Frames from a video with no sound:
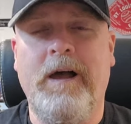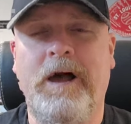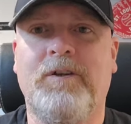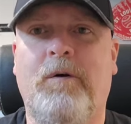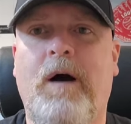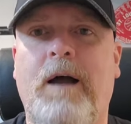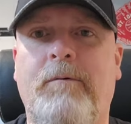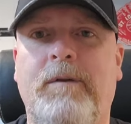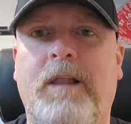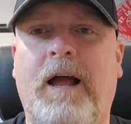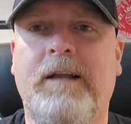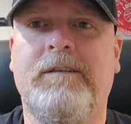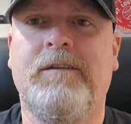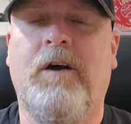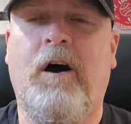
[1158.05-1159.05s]
So I would
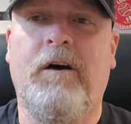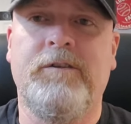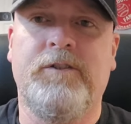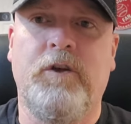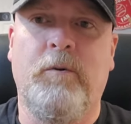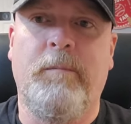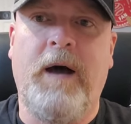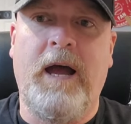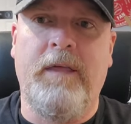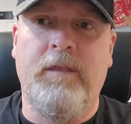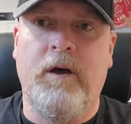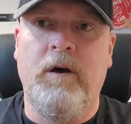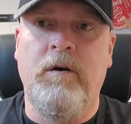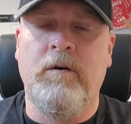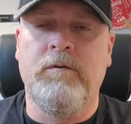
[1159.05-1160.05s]
like to also buy
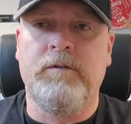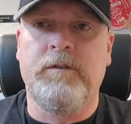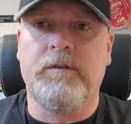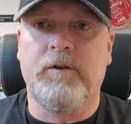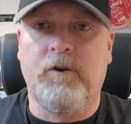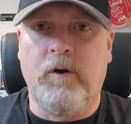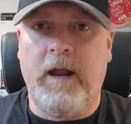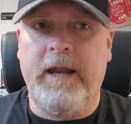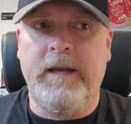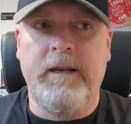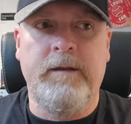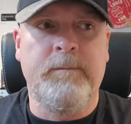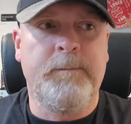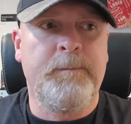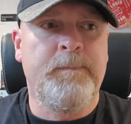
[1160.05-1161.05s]
those
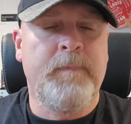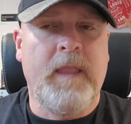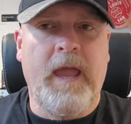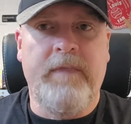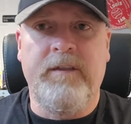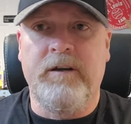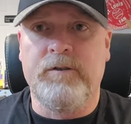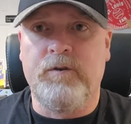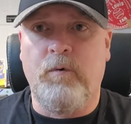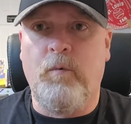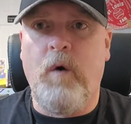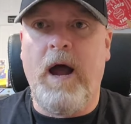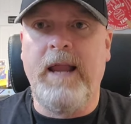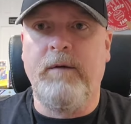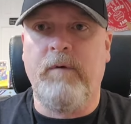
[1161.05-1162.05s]
graded, and there's a
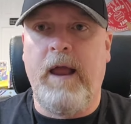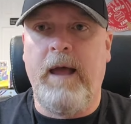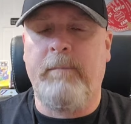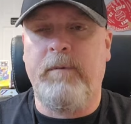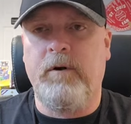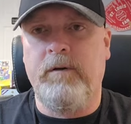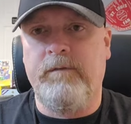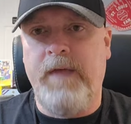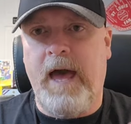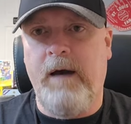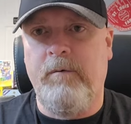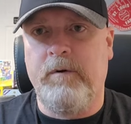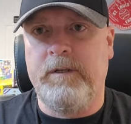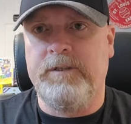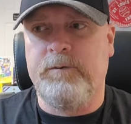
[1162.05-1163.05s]
white wrapper of that
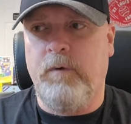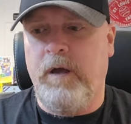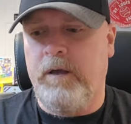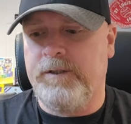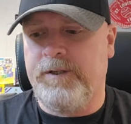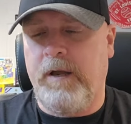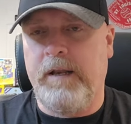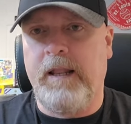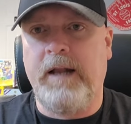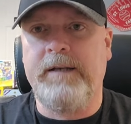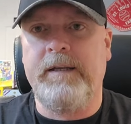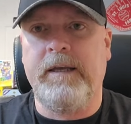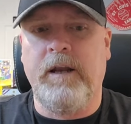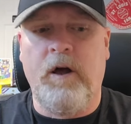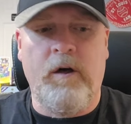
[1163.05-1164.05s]
one as well. So I'd like
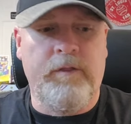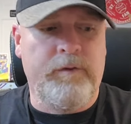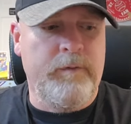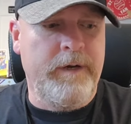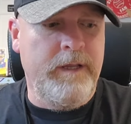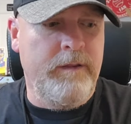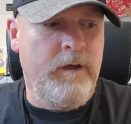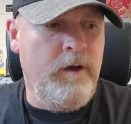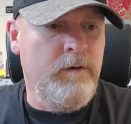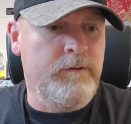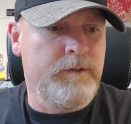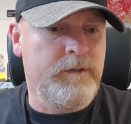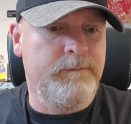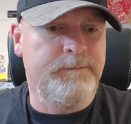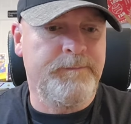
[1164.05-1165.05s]
to get all three of
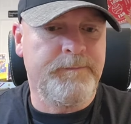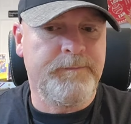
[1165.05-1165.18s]
those.